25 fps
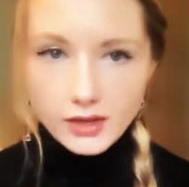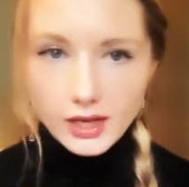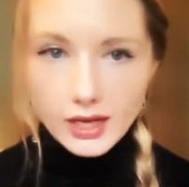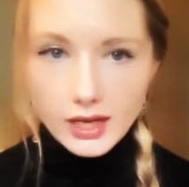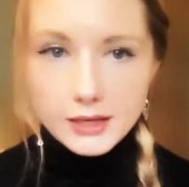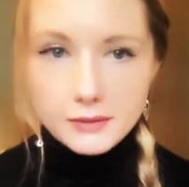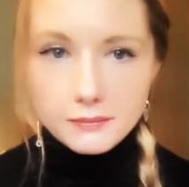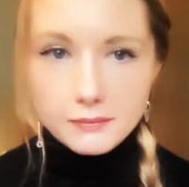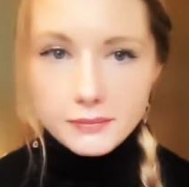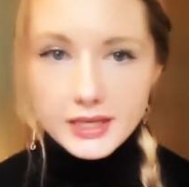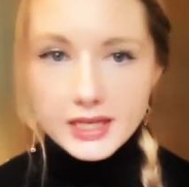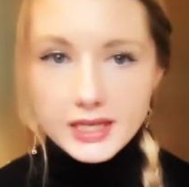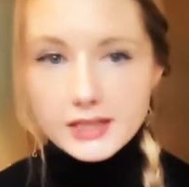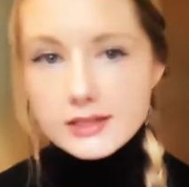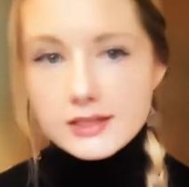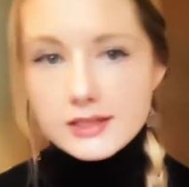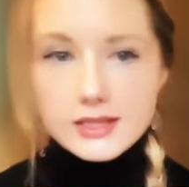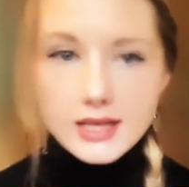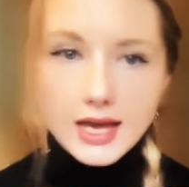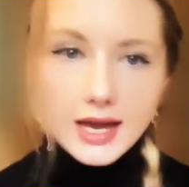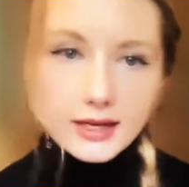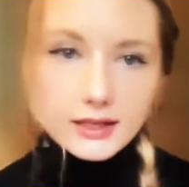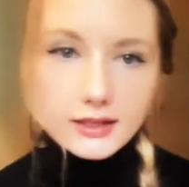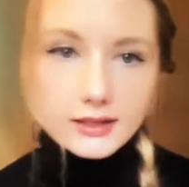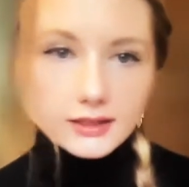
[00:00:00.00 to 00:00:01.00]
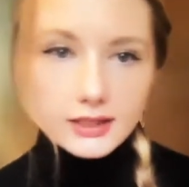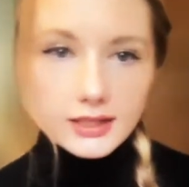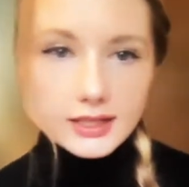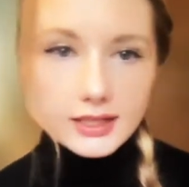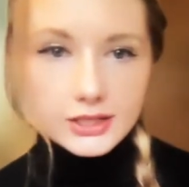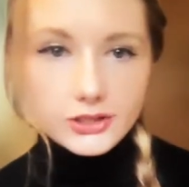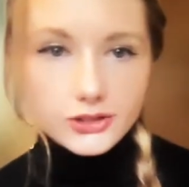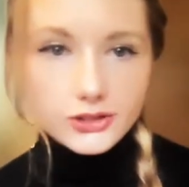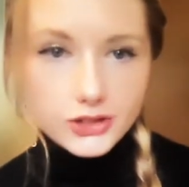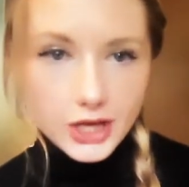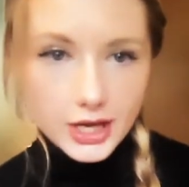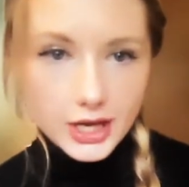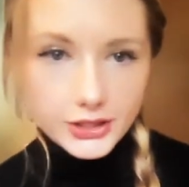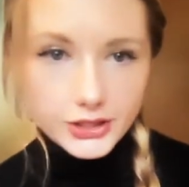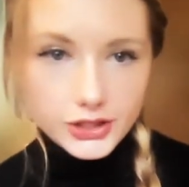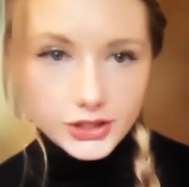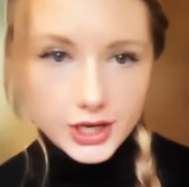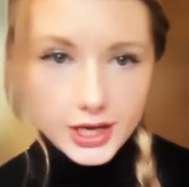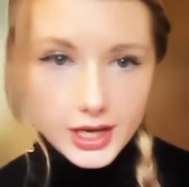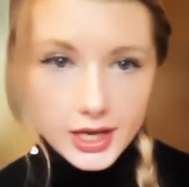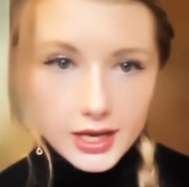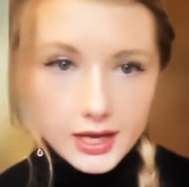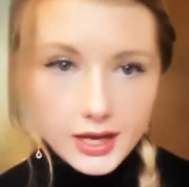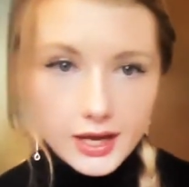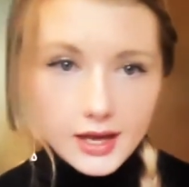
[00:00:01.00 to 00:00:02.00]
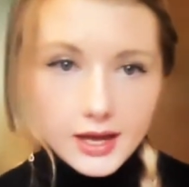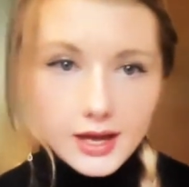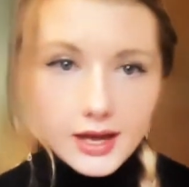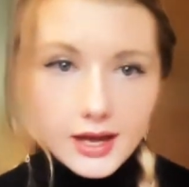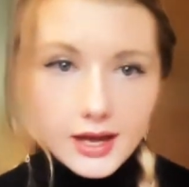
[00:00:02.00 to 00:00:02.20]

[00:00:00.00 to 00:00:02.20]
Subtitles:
and being silently judgy.